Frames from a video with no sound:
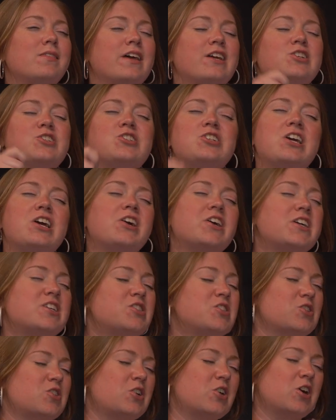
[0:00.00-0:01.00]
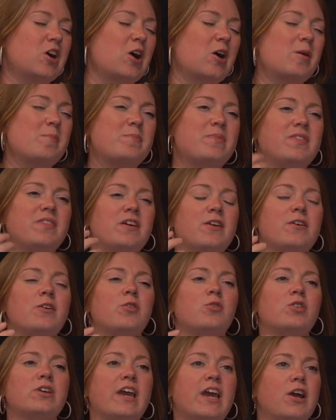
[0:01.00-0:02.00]
like cherry syrup.
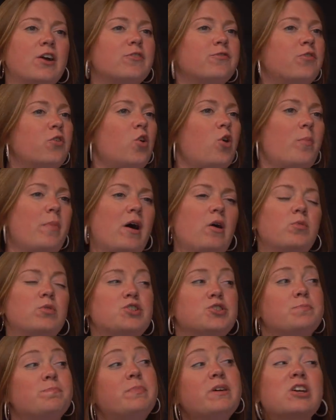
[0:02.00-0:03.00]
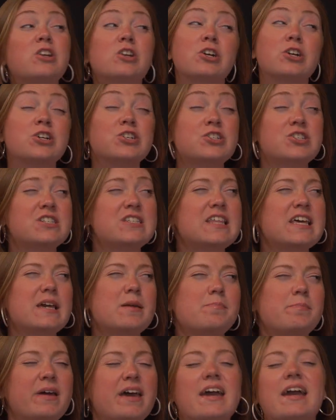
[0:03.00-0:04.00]
They're careful about which bitters
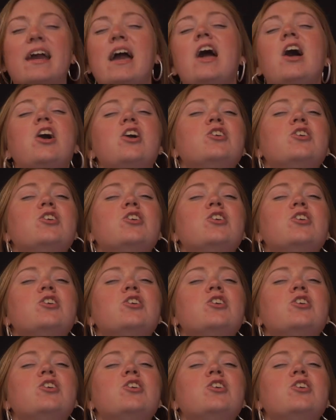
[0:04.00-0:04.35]
they pick.